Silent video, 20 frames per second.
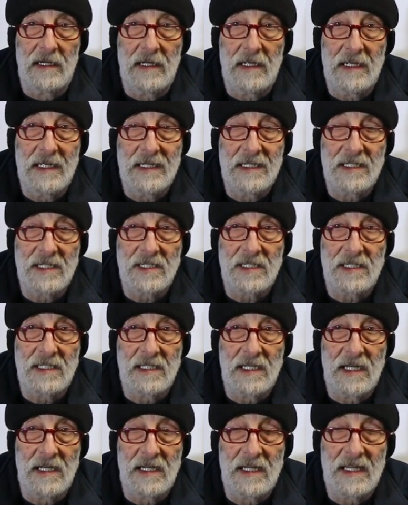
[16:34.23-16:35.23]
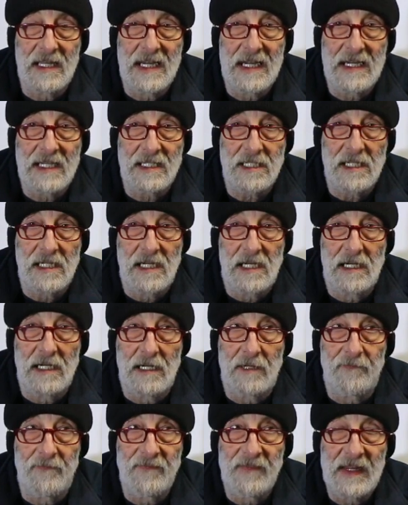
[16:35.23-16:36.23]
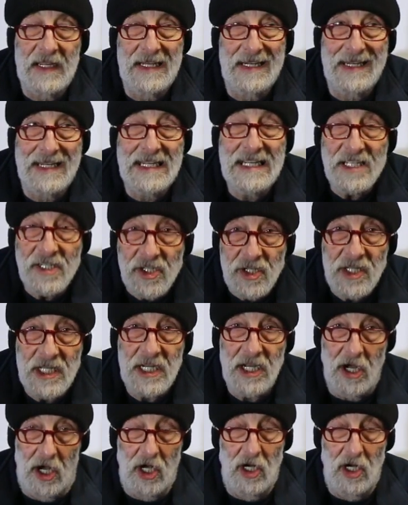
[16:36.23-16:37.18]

is that it is the